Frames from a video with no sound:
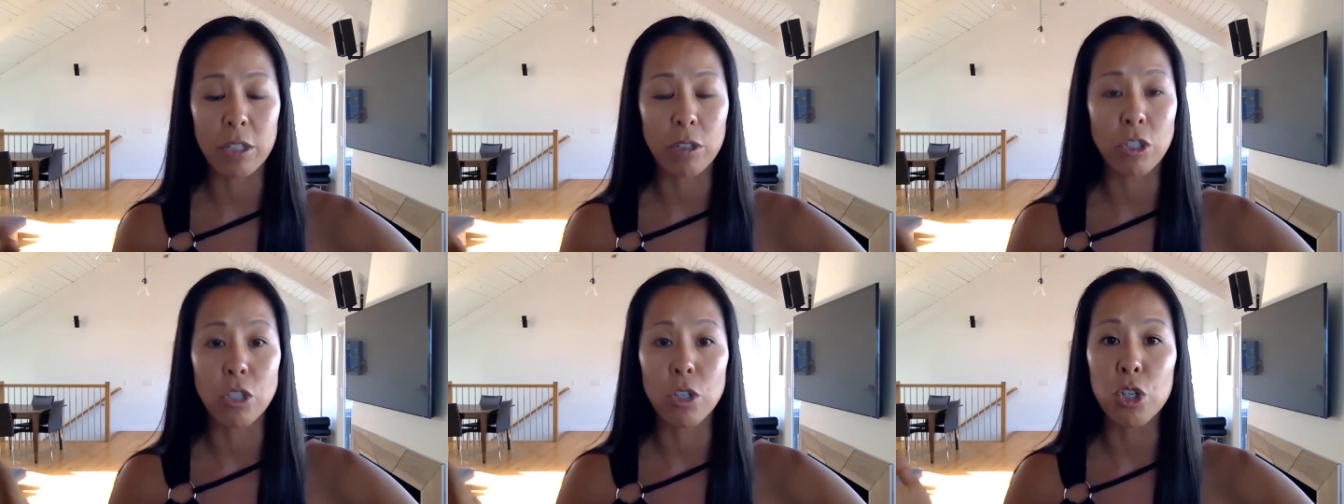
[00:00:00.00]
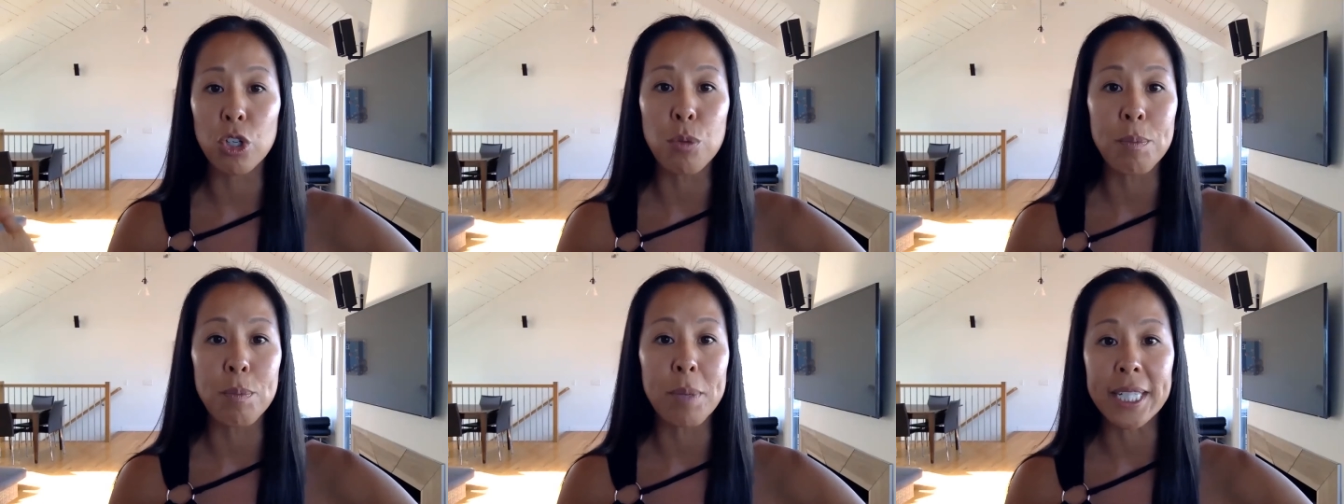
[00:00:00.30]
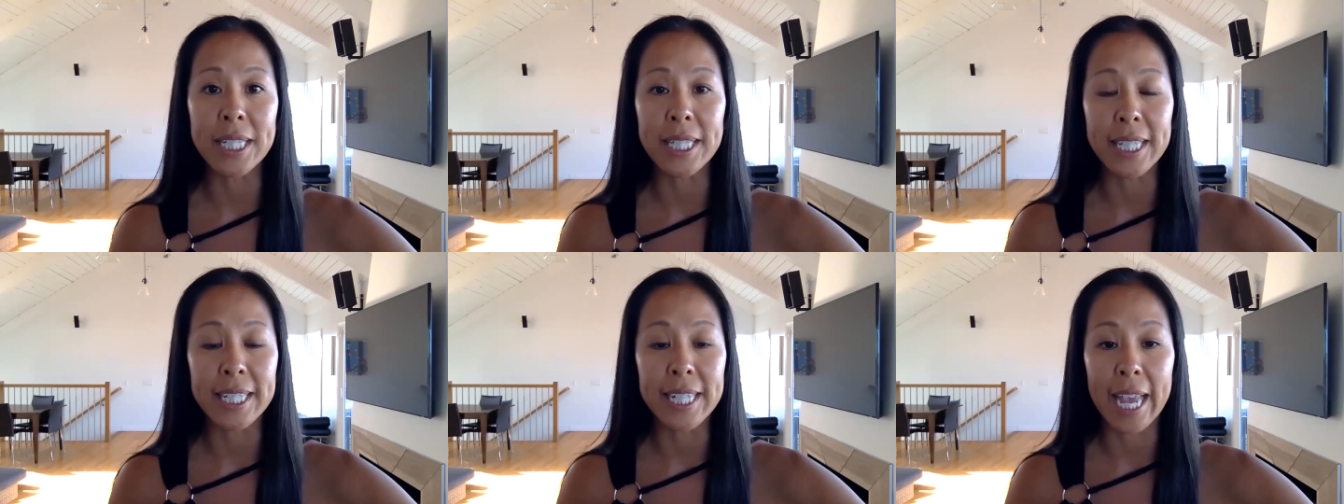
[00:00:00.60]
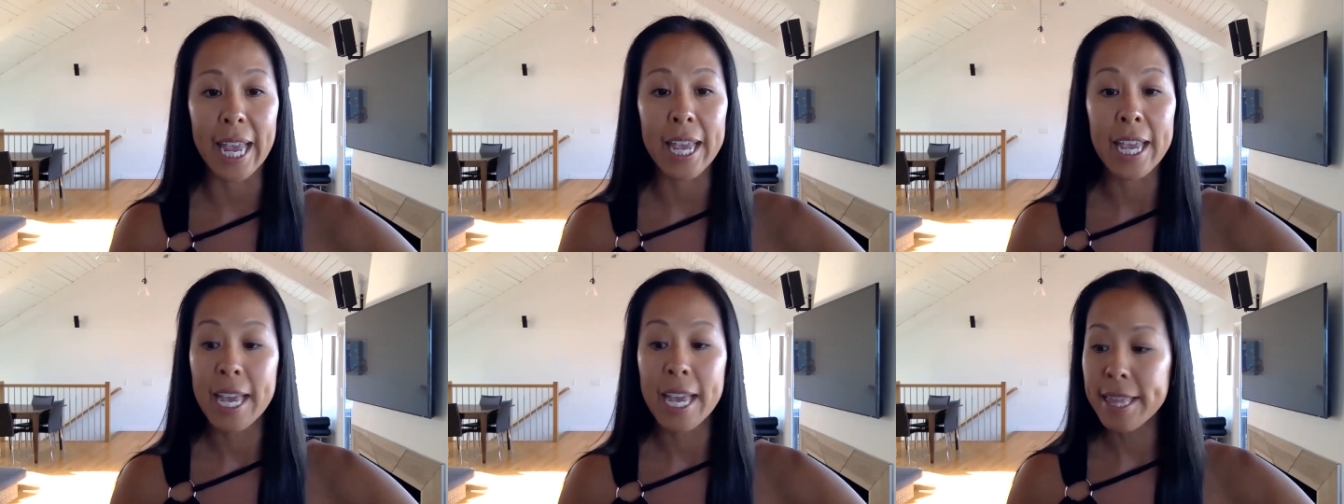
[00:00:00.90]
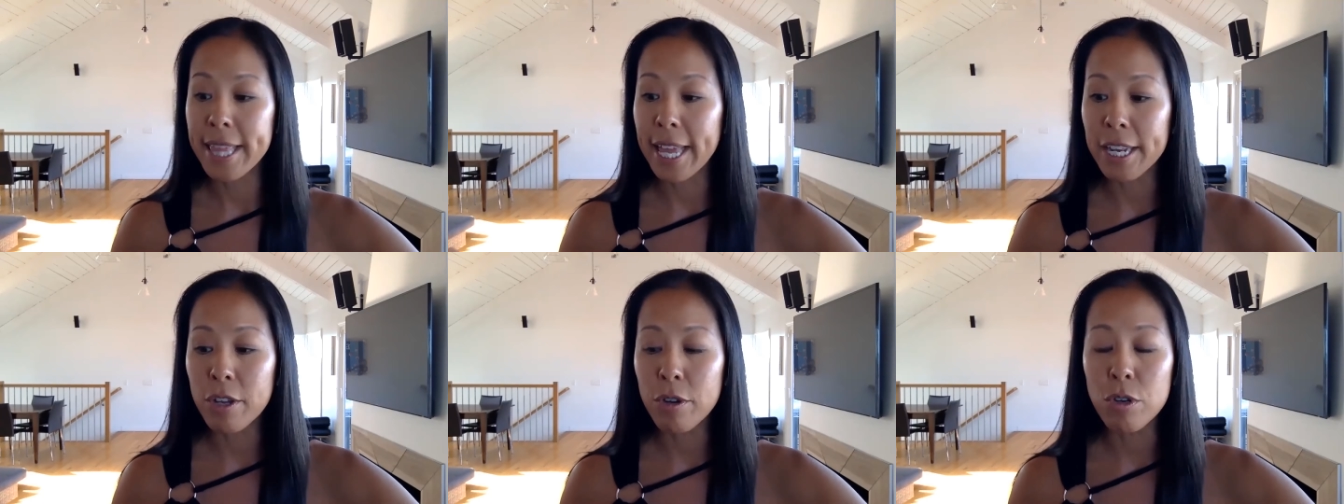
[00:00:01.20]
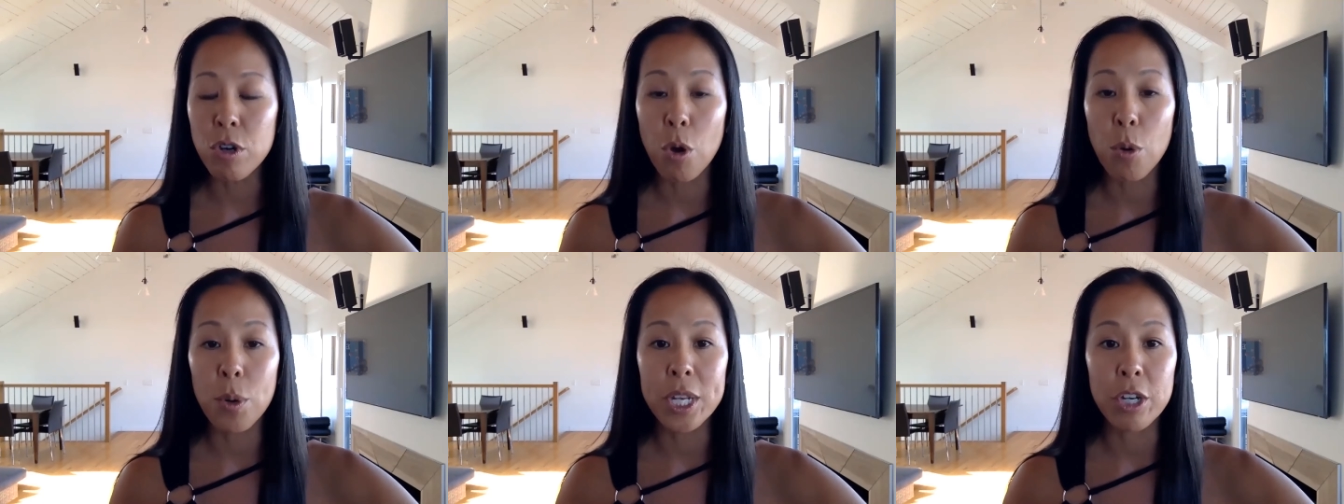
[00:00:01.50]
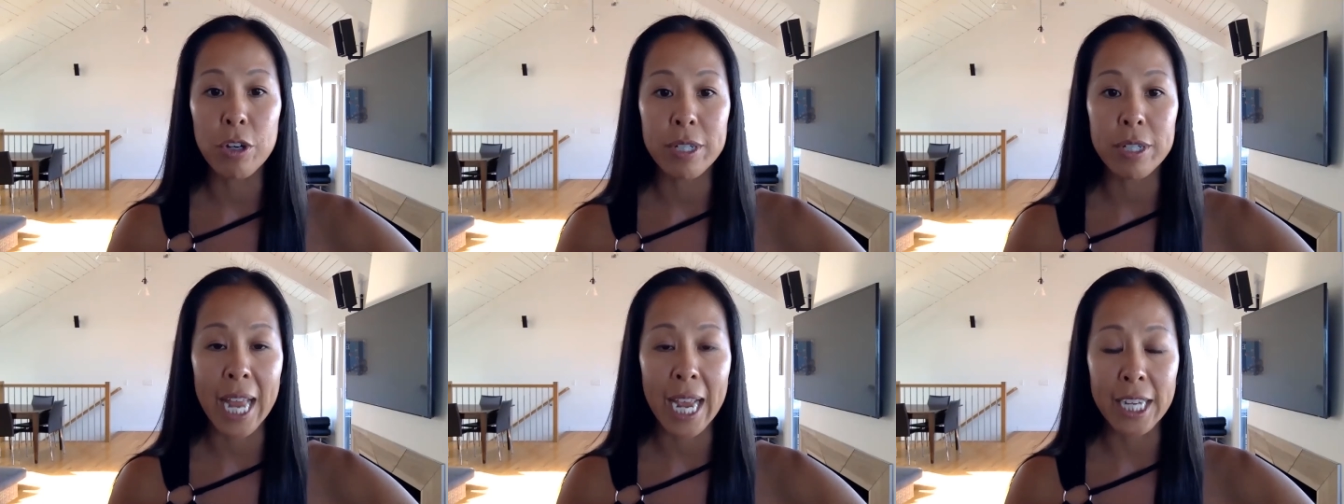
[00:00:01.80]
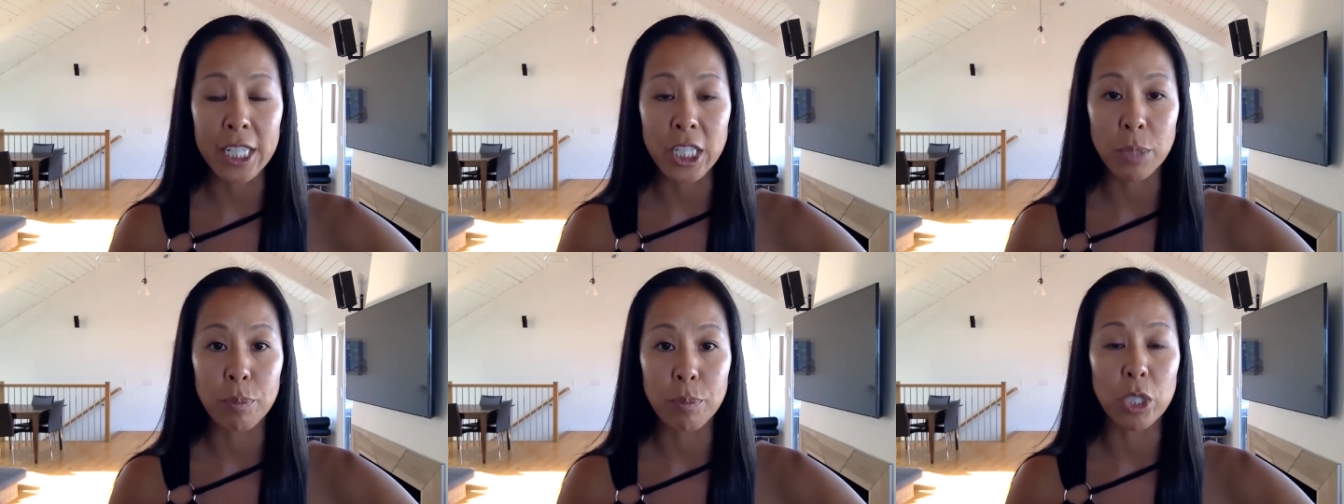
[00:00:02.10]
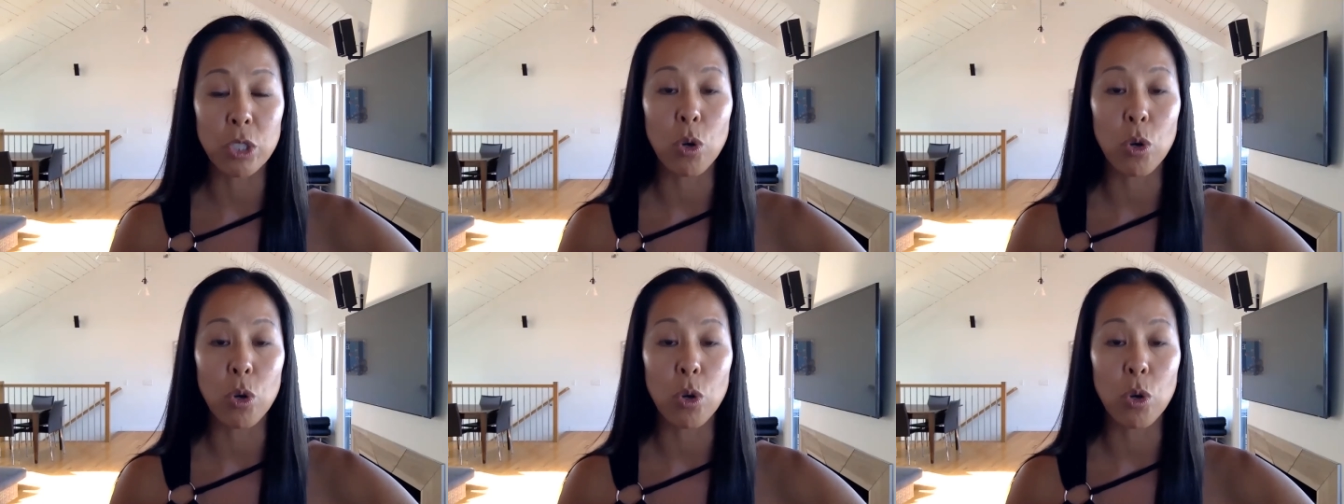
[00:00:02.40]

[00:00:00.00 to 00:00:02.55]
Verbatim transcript: So you miss the day, then you know in your next sprint,